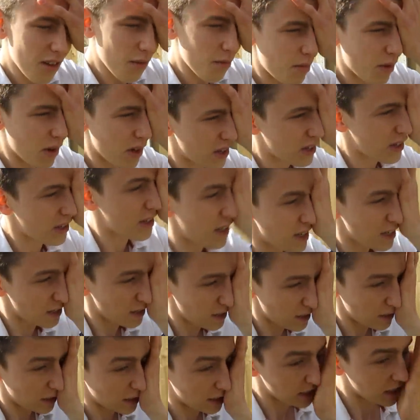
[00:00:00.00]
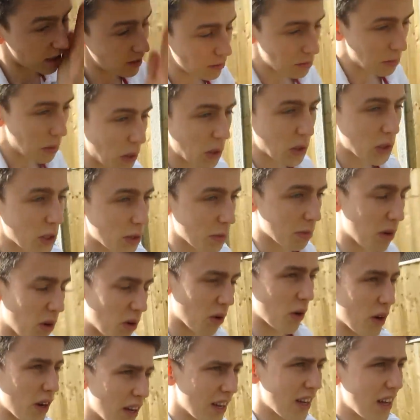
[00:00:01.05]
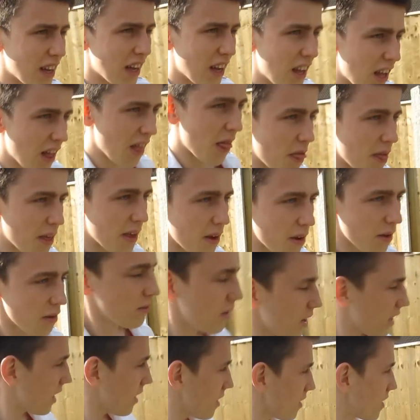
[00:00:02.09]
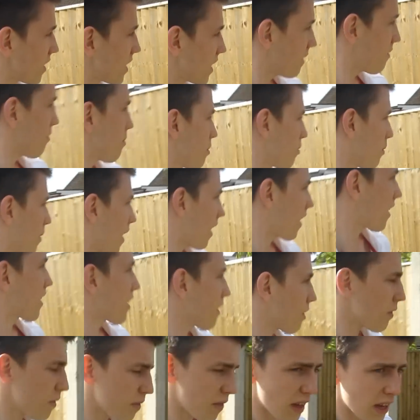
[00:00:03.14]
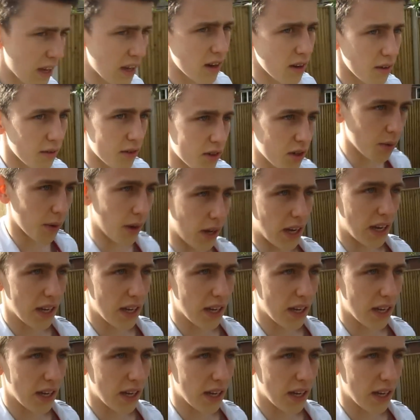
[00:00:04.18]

But it's impossible. The only conceivable way I can think of doing